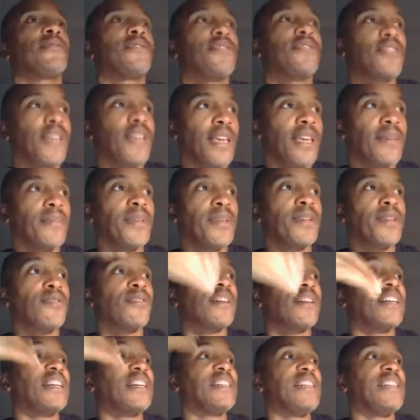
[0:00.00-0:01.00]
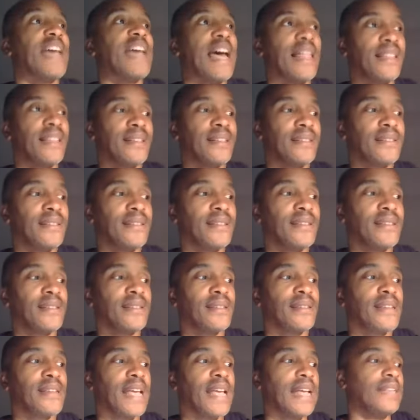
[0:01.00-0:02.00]
statement or an
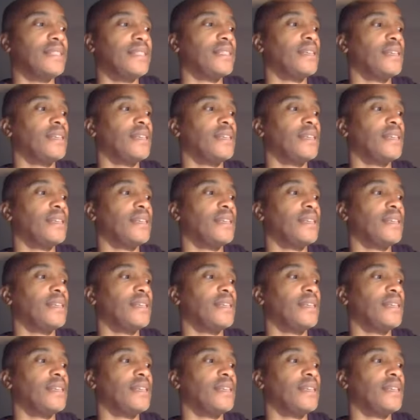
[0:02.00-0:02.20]
analysis as